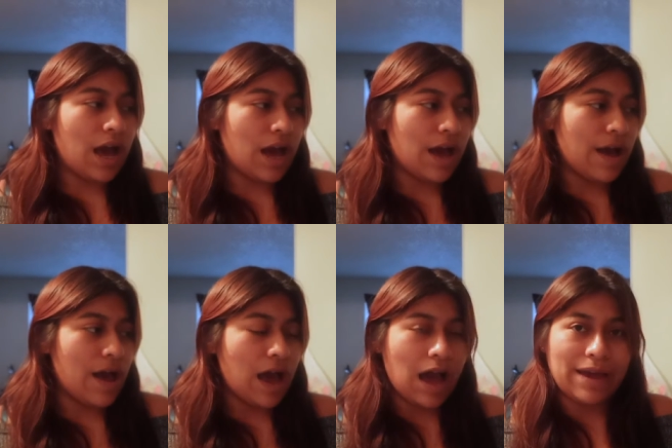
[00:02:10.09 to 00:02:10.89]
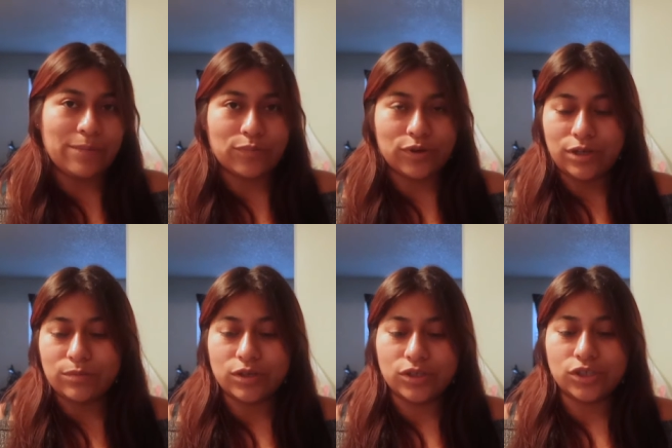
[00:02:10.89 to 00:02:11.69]
I'm pretty
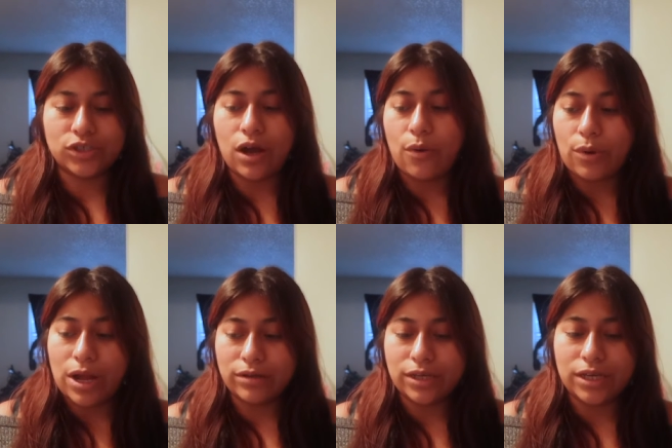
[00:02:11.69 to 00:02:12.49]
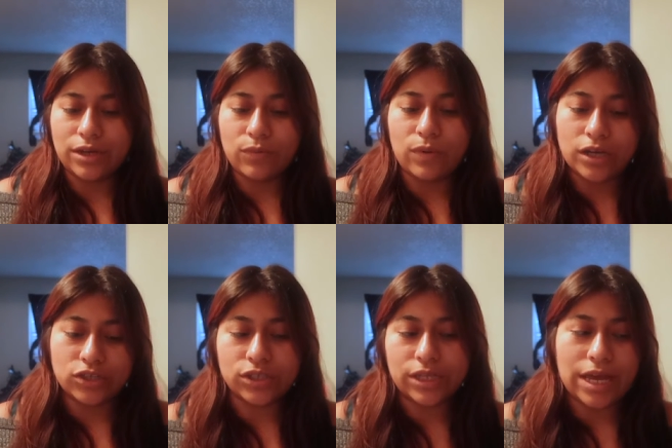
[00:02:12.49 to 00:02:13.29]
much around it,
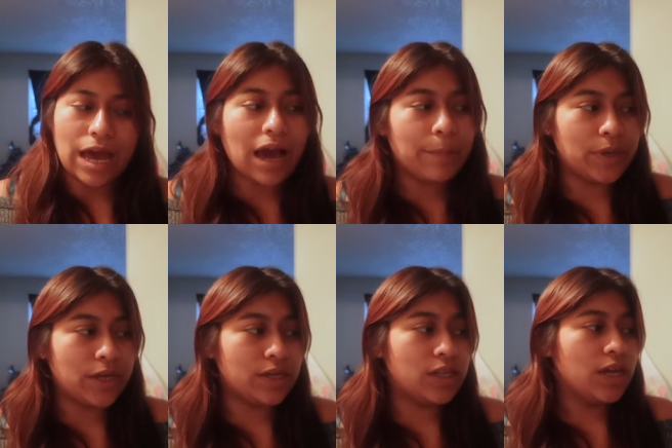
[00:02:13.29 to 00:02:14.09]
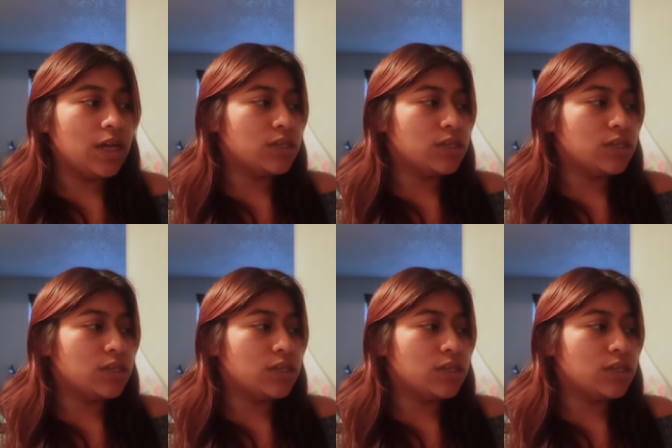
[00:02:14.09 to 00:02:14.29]
watching it happen.